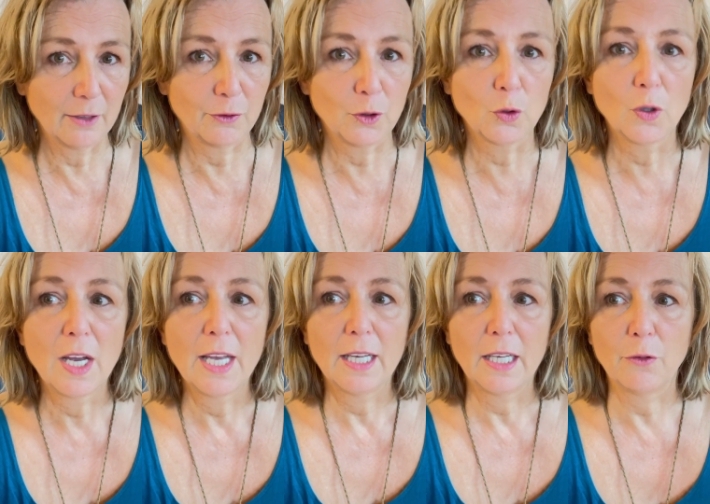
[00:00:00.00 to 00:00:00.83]
If you,
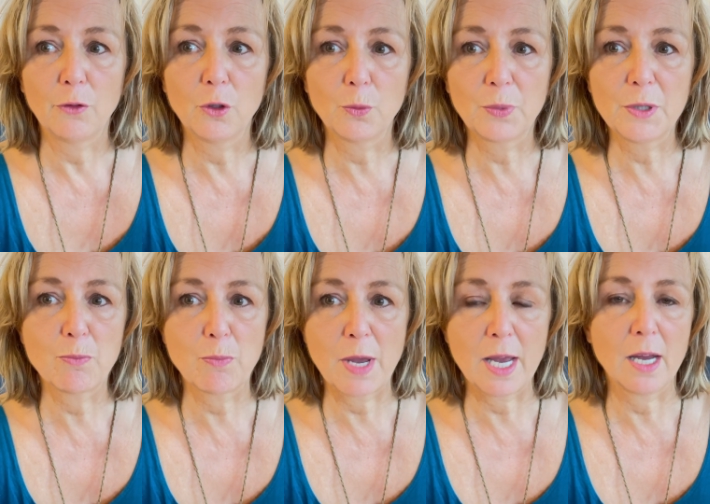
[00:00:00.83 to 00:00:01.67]
if you
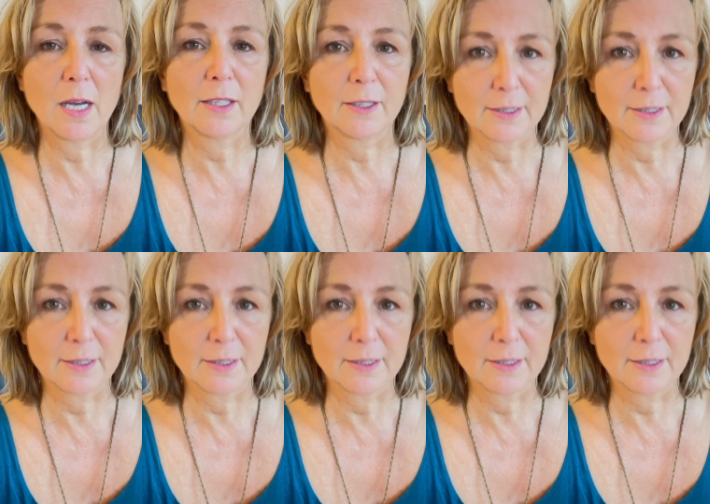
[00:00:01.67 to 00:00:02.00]
prepare